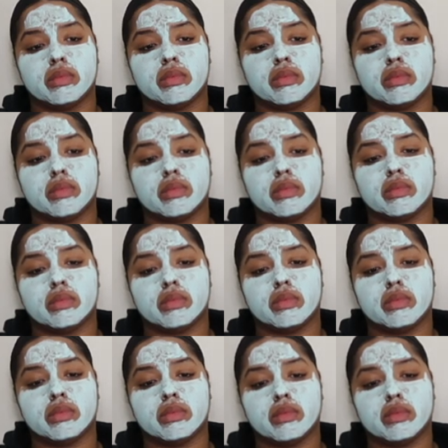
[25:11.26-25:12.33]

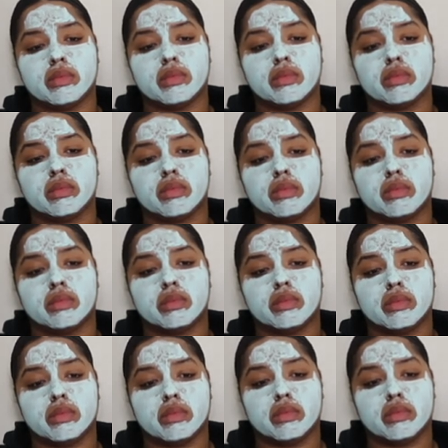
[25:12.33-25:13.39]

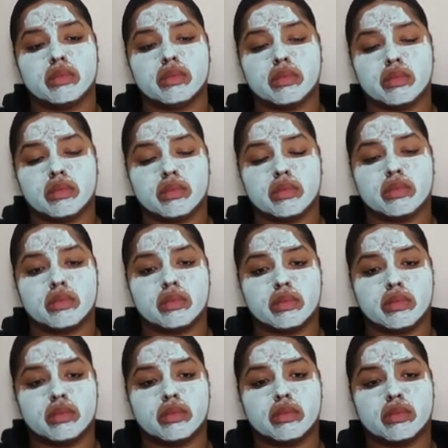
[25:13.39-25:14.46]

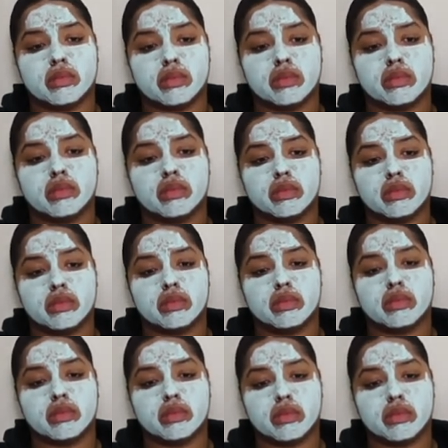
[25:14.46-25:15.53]

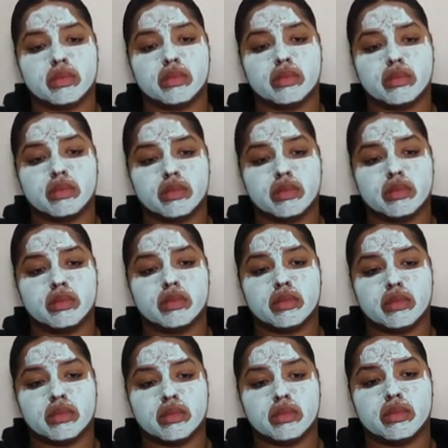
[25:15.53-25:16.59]

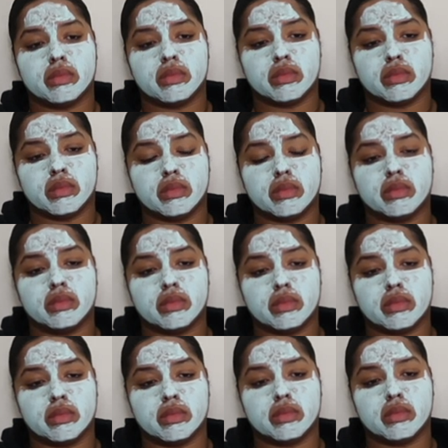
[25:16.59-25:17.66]

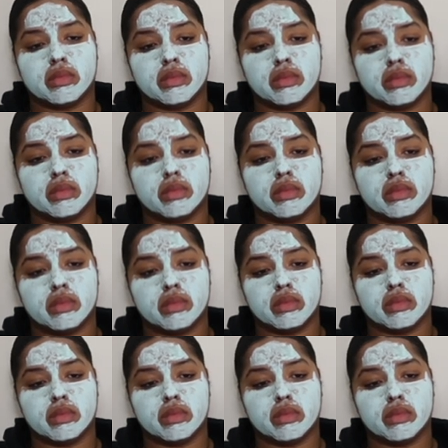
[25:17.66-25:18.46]
(not speaking)